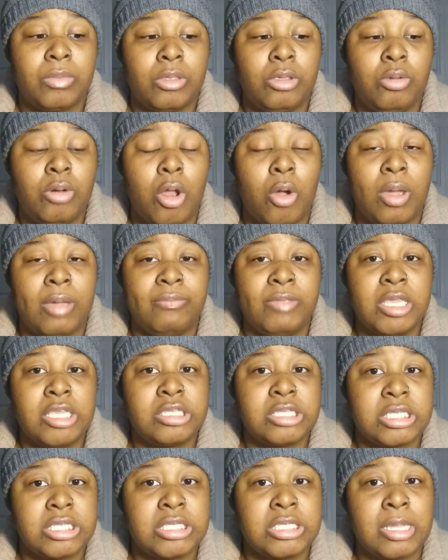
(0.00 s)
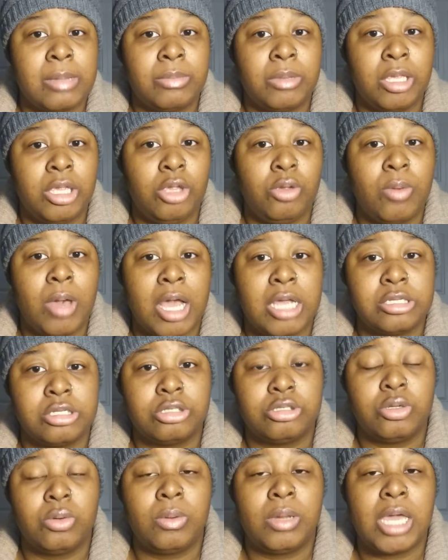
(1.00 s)
If it's something you guys
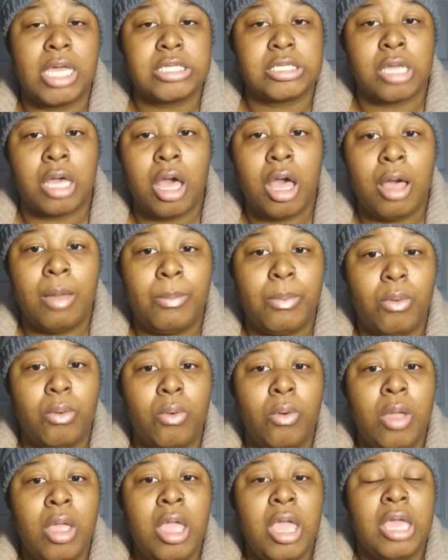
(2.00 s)
are doing as a couple,